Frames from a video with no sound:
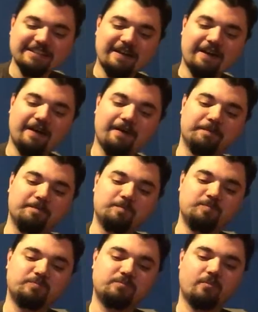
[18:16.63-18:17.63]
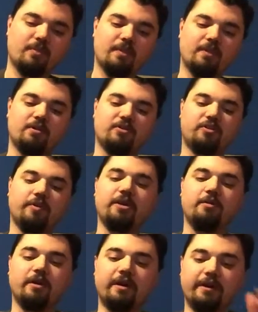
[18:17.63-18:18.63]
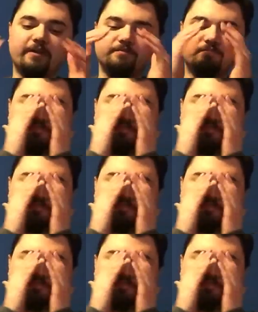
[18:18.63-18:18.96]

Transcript: Um, so anyway,